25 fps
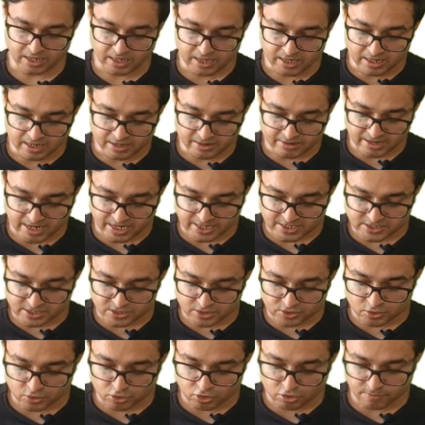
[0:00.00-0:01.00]
Rett
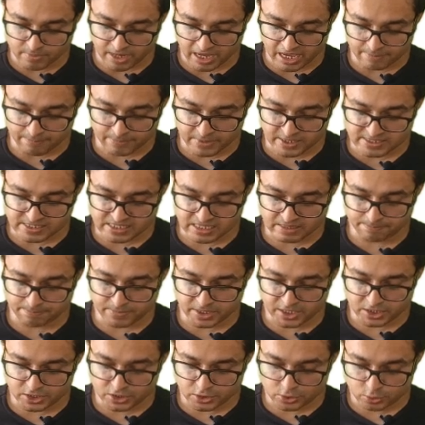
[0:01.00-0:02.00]
syndrome
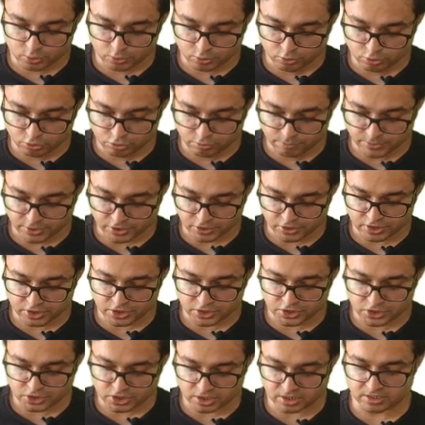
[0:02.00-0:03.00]
MECP2
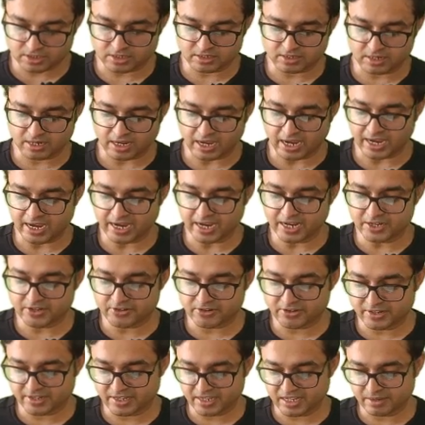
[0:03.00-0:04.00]
mutation,
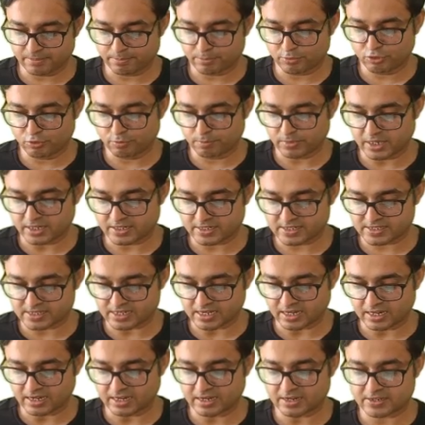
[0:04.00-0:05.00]
hand-wringing movements
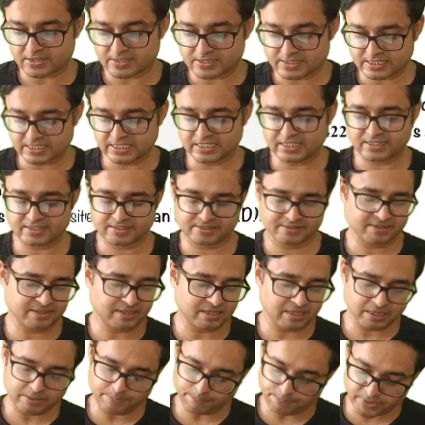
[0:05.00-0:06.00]
are seen,
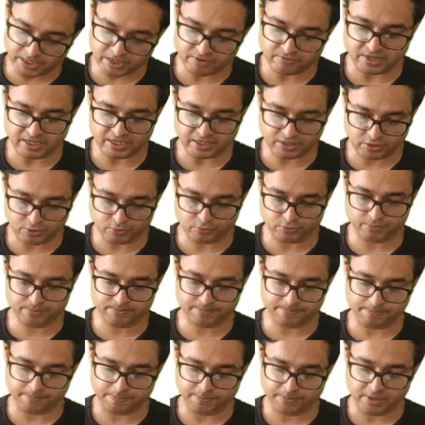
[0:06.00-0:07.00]
PYQ.
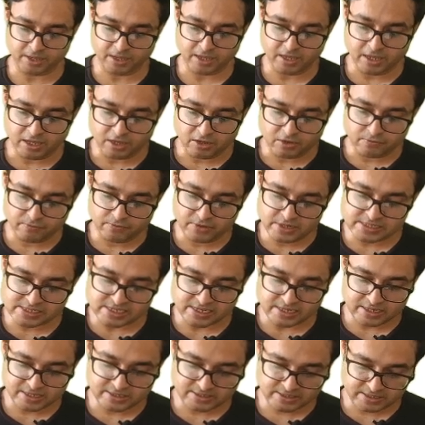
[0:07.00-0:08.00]

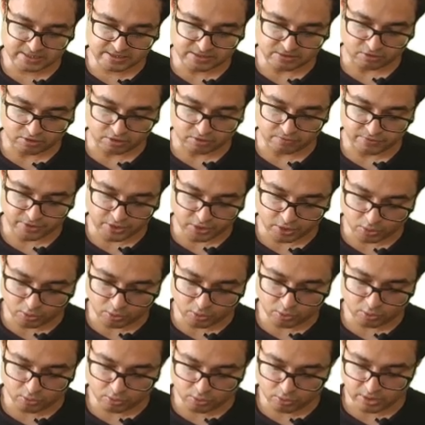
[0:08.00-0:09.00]
Wilson disease, all we
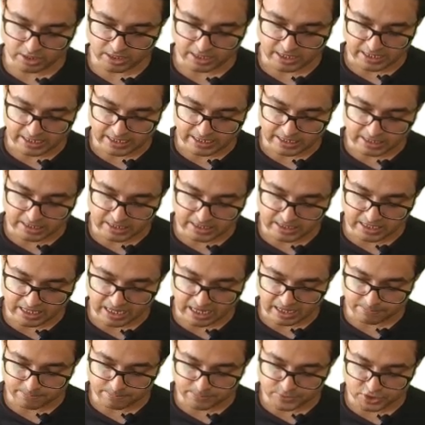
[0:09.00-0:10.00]
know.
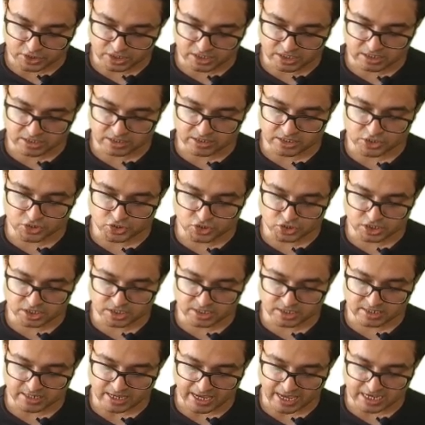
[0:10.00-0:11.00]
DMD, the gene
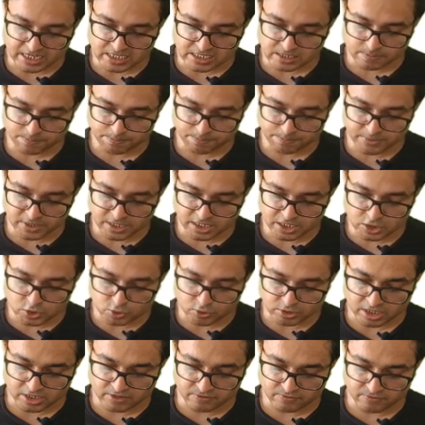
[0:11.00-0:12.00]
in
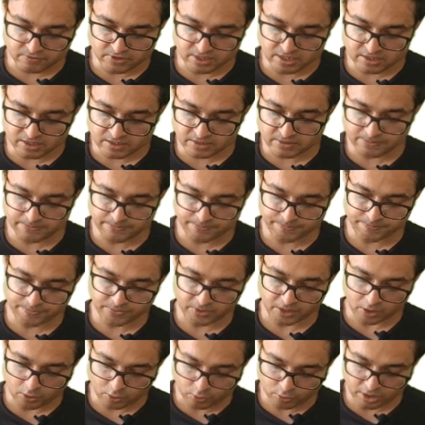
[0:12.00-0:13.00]
XP21.
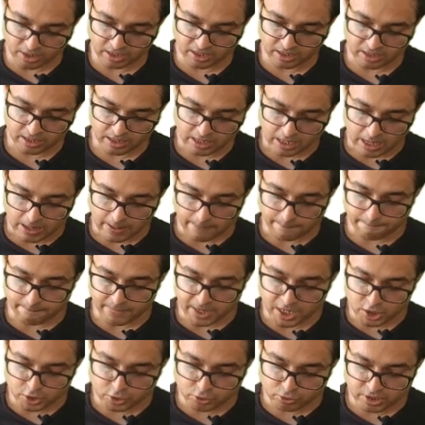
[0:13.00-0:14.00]
Okay,
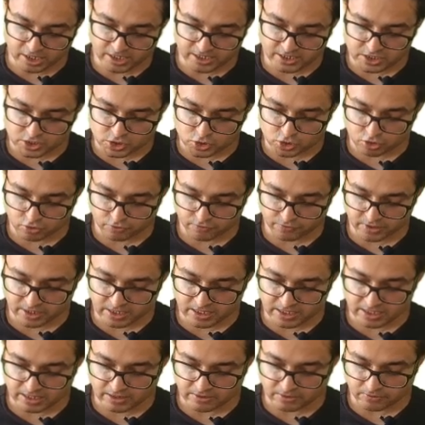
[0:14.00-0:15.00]
myotonic
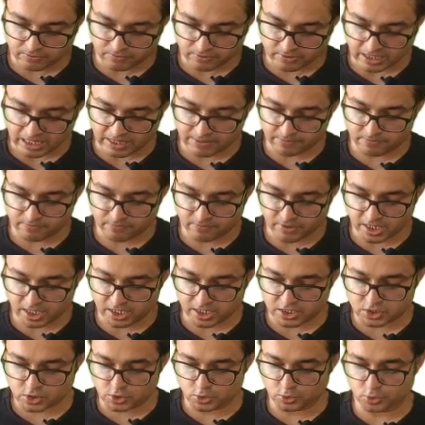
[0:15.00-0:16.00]
dystrophy type 1
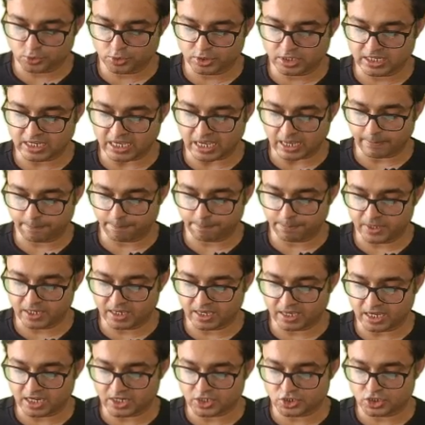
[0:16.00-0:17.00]
is due to
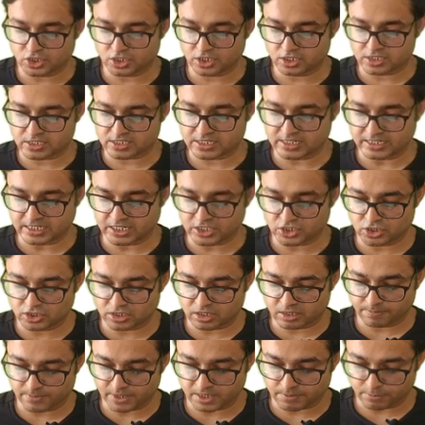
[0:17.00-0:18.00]
DMPK gene CTG
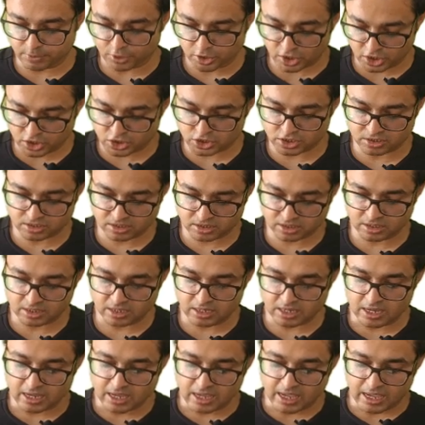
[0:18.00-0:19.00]
repeat mutation.
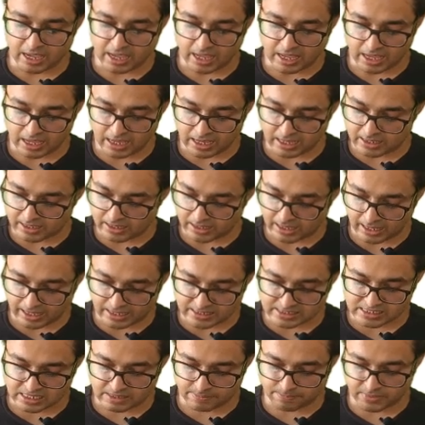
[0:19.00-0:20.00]

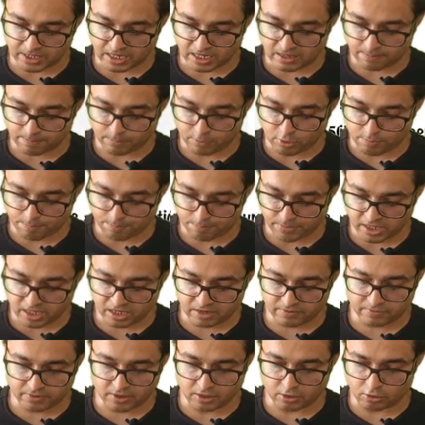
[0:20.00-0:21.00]
SMA and Pompe,
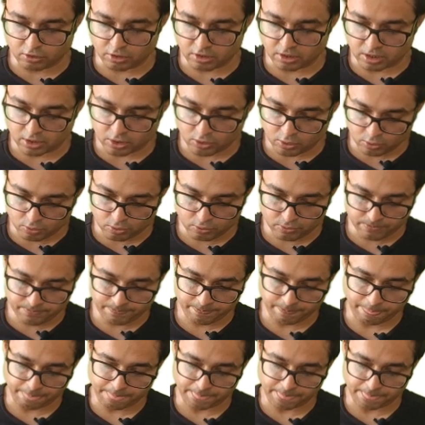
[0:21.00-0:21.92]
we all know.